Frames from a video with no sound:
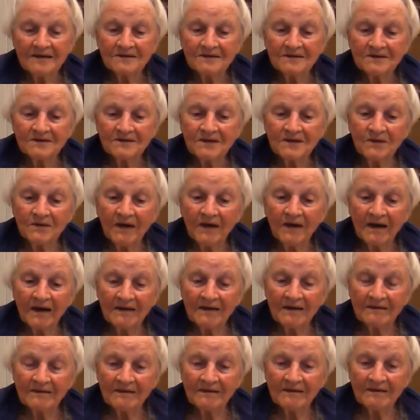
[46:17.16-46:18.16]
So I
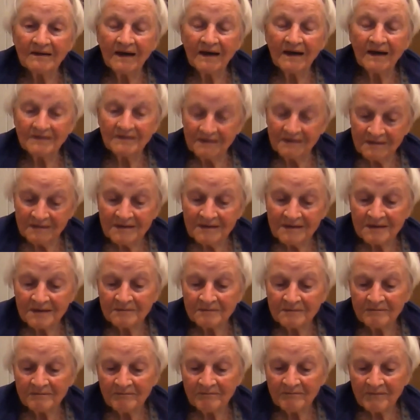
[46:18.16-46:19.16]
didn't.
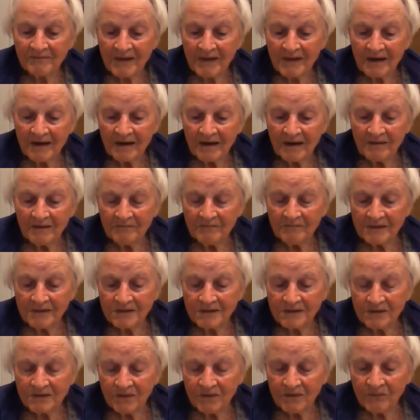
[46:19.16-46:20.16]
But
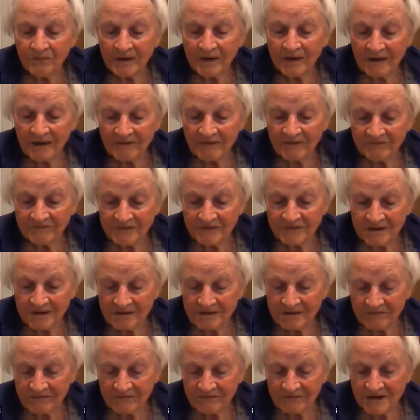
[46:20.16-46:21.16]
when I did
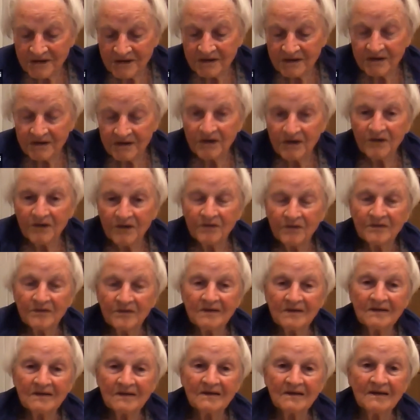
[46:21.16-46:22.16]
eventually go
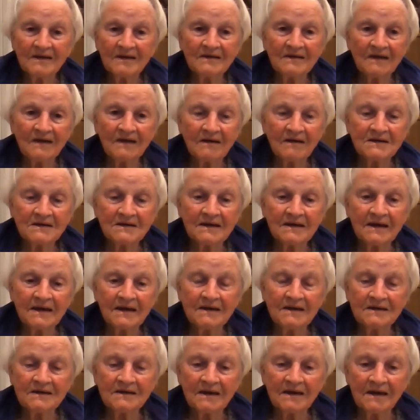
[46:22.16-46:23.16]
in
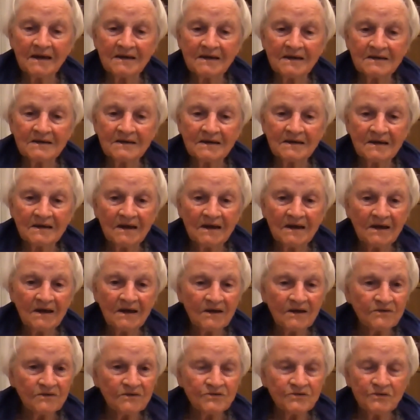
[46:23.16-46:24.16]
1988,
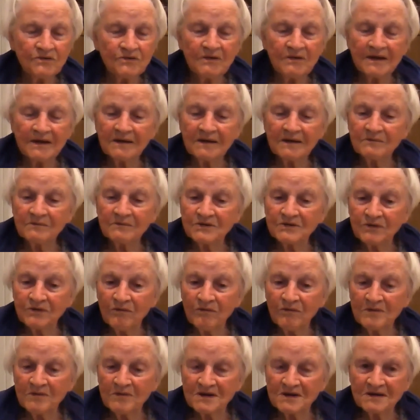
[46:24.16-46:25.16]
truly it was
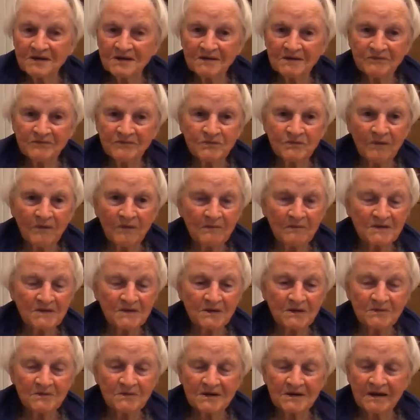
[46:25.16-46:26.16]
always the Swamiji
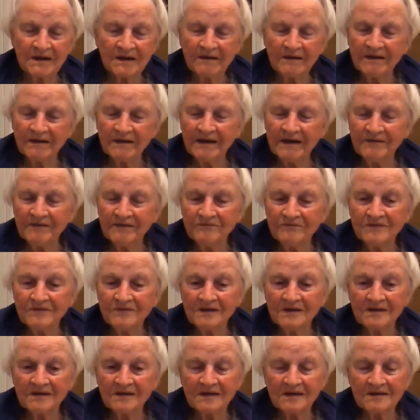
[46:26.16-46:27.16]
was there.
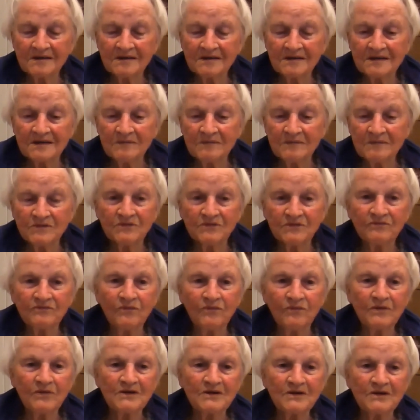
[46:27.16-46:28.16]
Everything seemed to
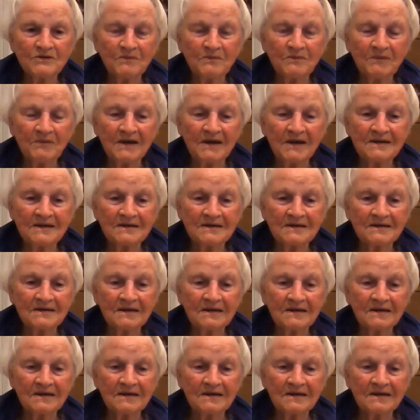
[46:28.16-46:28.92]
fall into place.